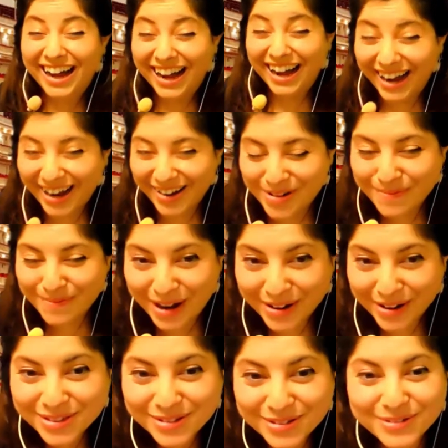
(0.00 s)
I'm
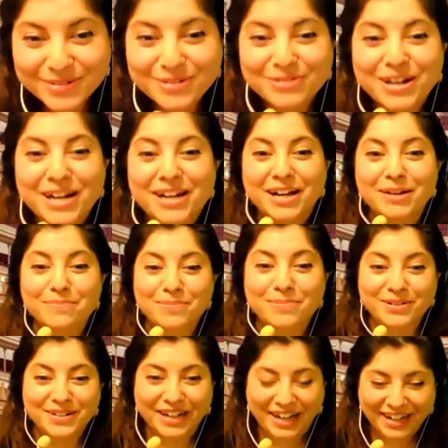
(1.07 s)
about to crack up,
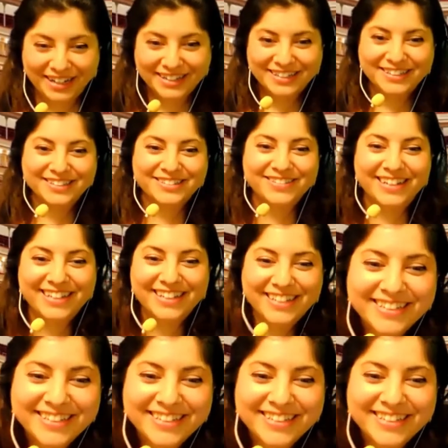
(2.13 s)
okay? Try it.